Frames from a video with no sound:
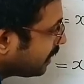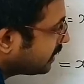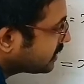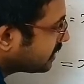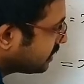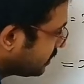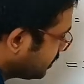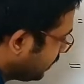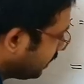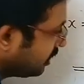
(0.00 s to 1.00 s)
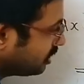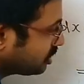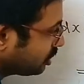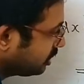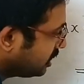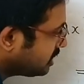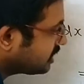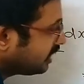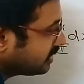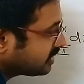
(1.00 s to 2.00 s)
plus c. So
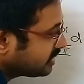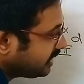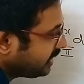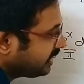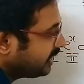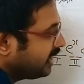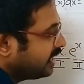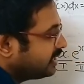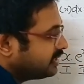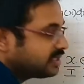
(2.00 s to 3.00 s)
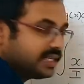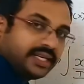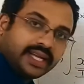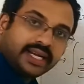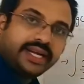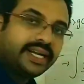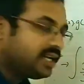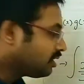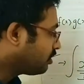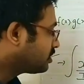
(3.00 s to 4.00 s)
this c is
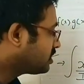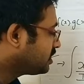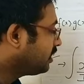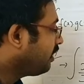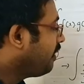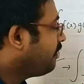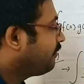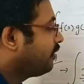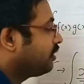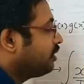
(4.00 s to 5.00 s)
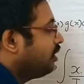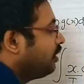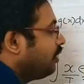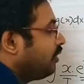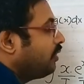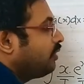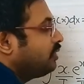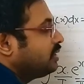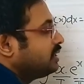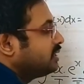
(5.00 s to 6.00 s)
integrating constant for
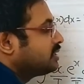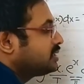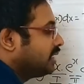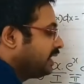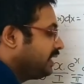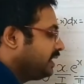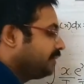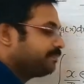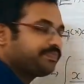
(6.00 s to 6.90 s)
all these three